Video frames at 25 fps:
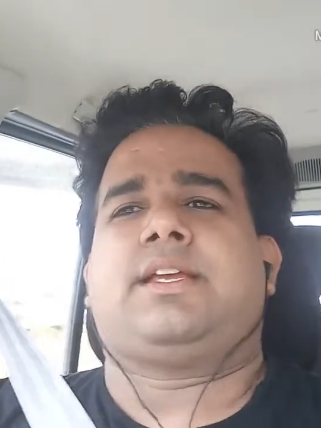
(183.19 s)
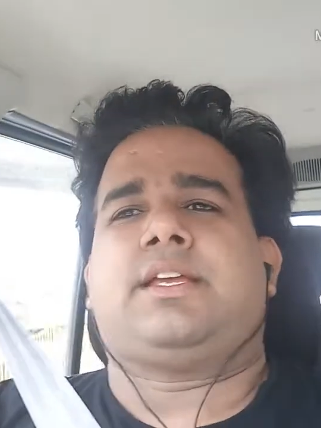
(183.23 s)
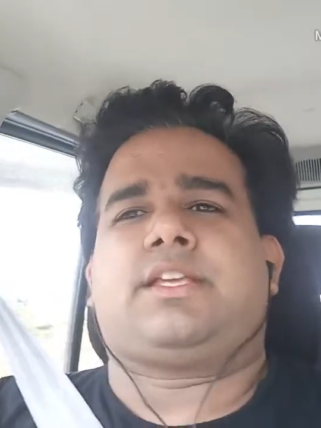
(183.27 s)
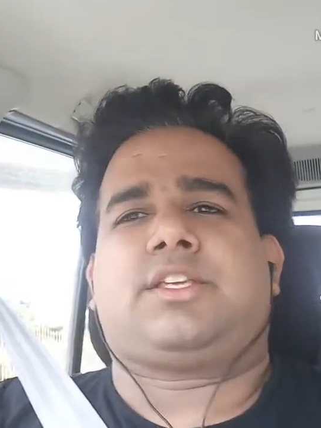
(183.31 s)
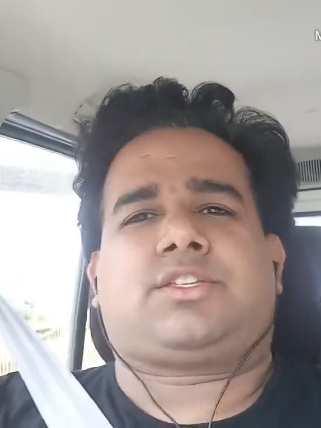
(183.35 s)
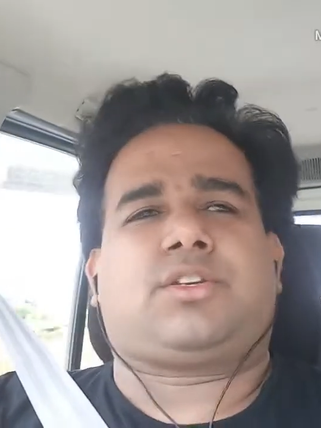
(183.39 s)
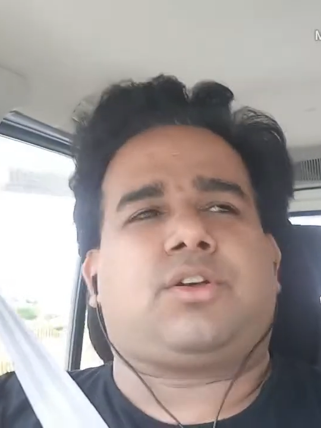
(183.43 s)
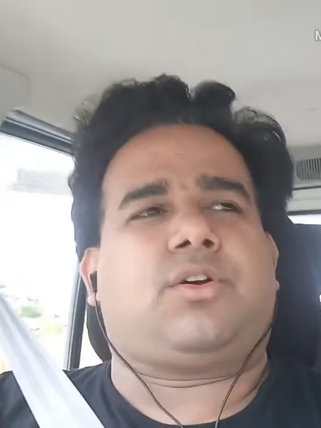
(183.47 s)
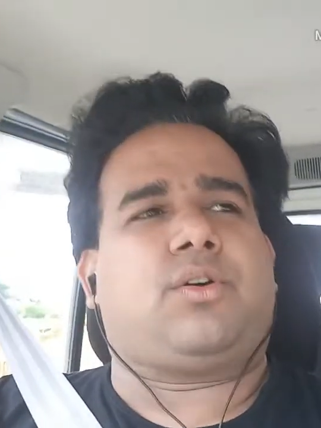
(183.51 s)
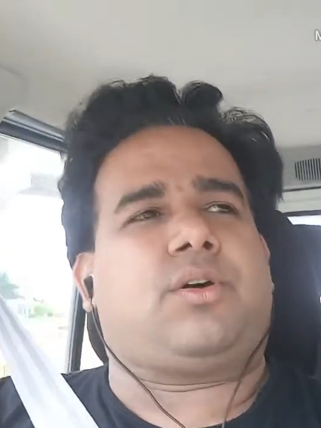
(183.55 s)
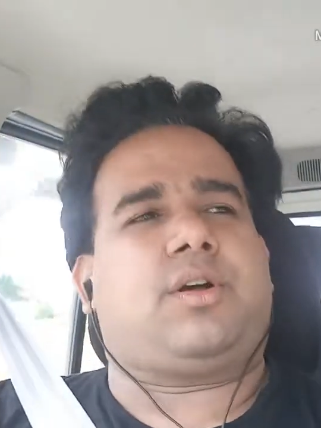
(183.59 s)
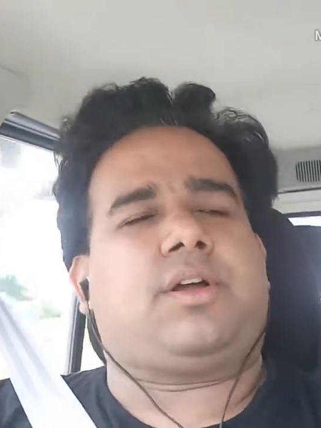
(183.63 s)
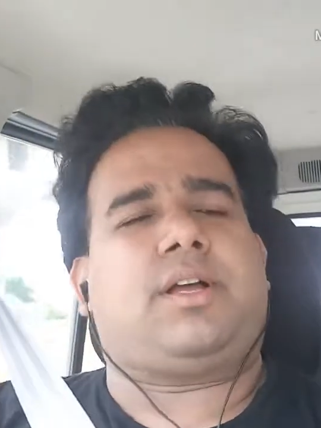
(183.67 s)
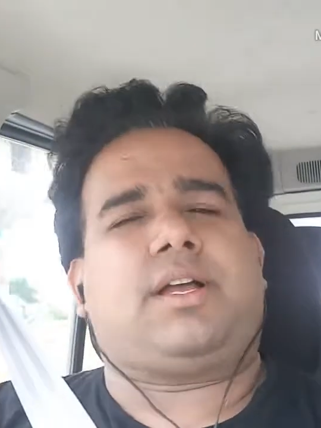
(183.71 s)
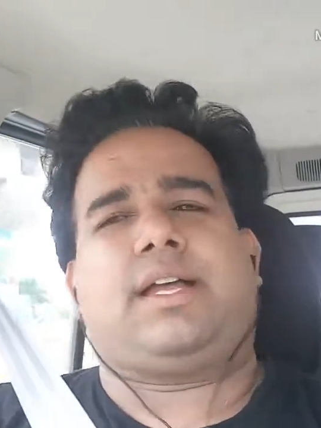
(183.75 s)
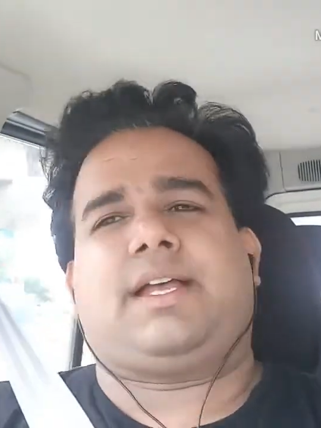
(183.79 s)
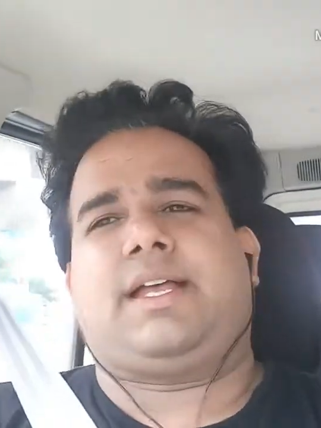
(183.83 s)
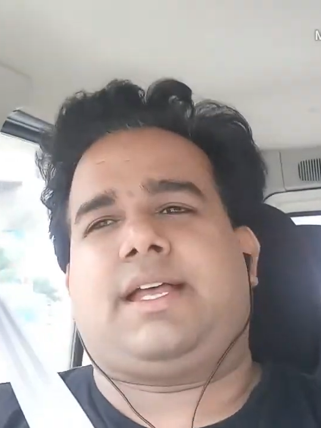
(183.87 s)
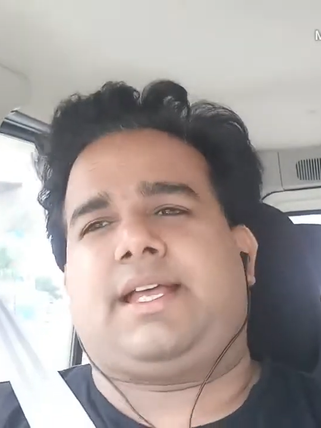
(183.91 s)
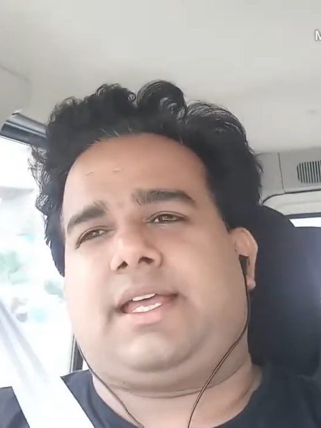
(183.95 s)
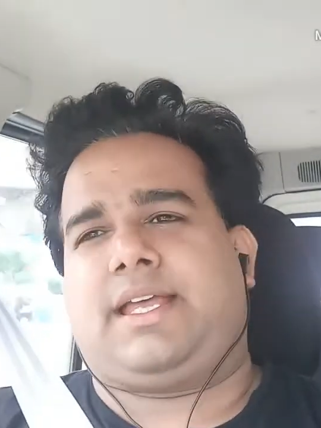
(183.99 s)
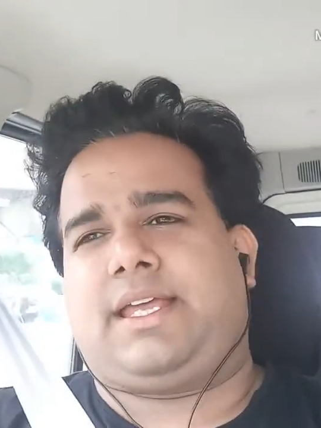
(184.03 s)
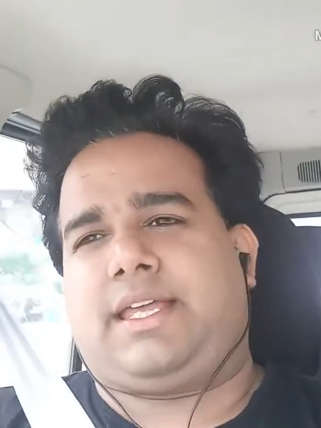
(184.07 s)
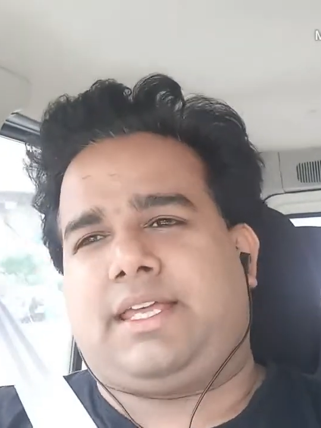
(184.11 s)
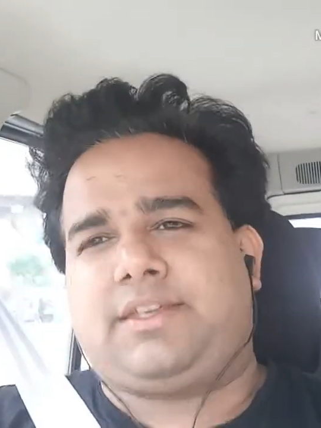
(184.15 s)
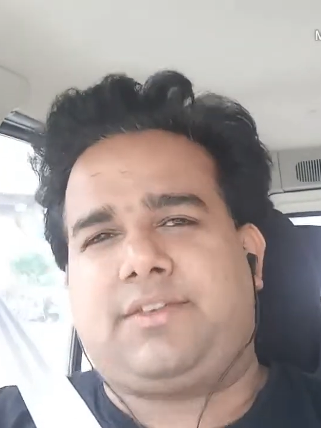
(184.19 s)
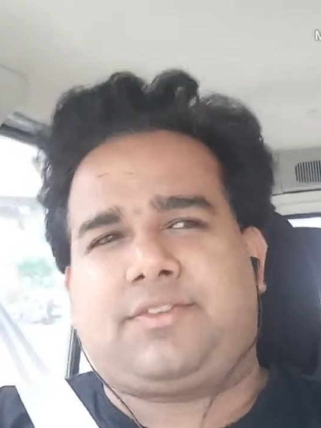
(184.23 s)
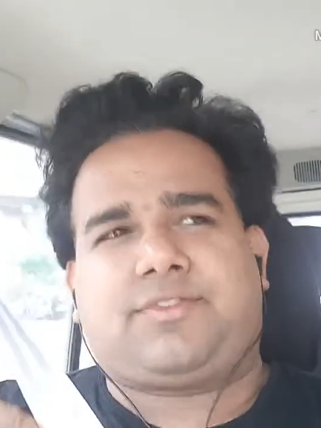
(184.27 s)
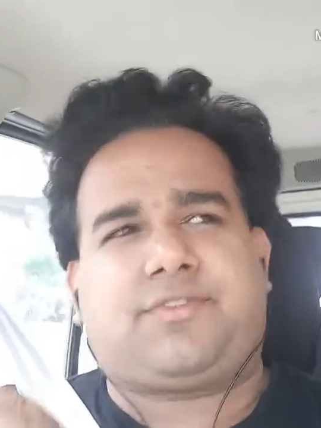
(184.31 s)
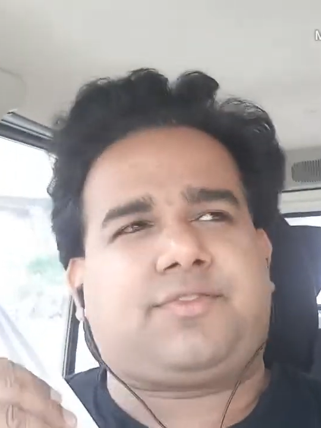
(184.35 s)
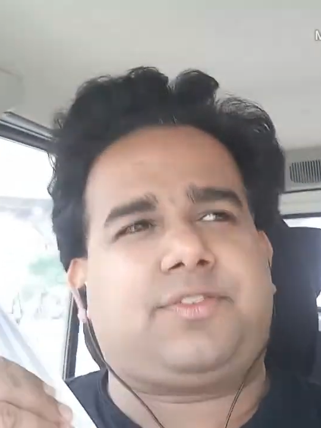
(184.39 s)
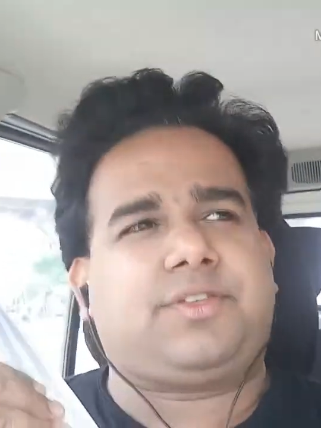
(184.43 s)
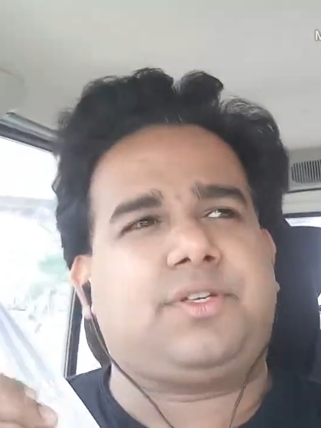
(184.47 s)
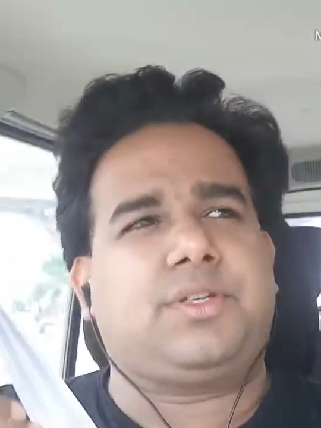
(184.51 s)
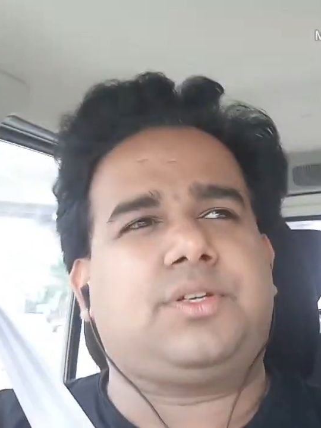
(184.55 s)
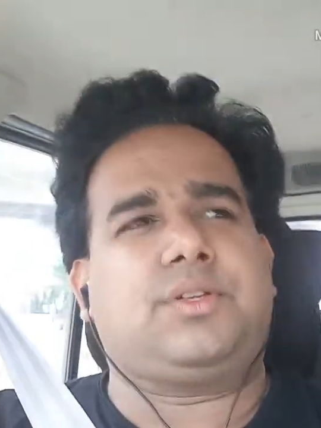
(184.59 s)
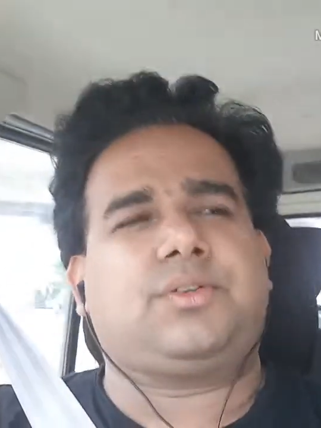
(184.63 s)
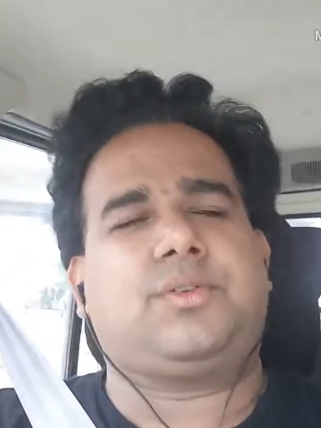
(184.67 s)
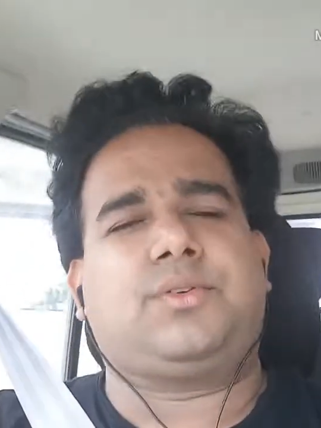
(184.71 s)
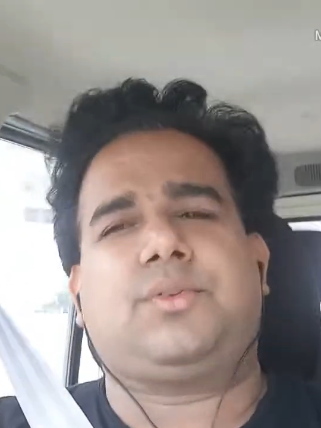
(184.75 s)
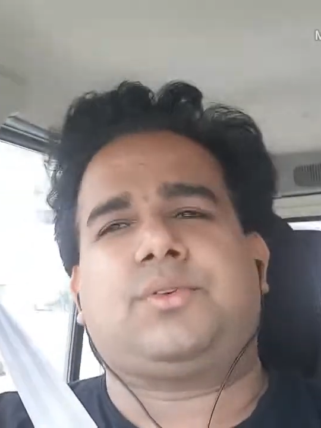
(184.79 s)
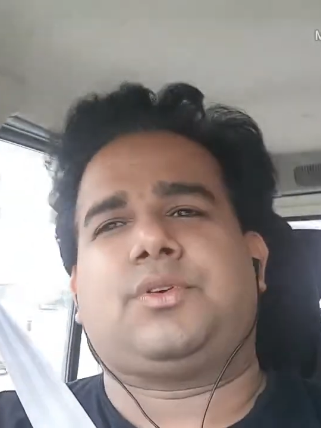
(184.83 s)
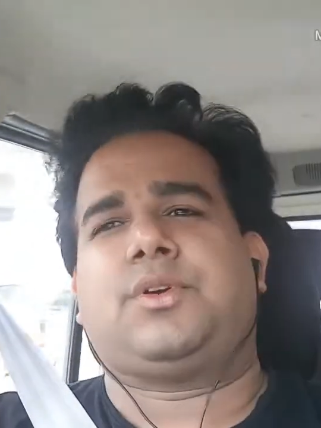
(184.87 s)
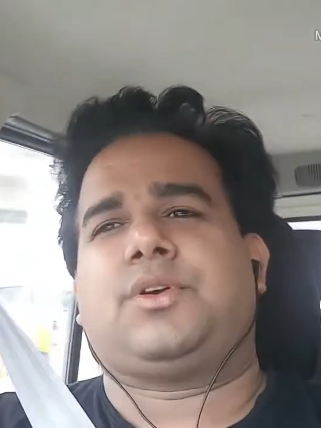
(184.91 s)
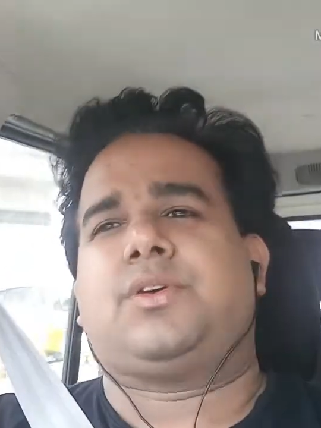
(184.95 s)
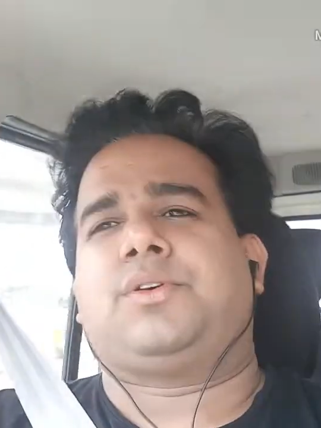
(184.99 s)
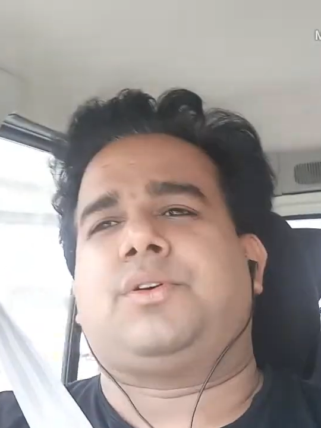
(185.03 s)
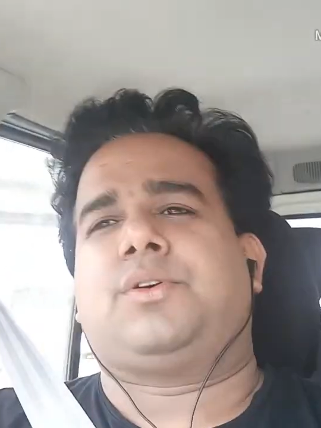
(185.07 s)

So if you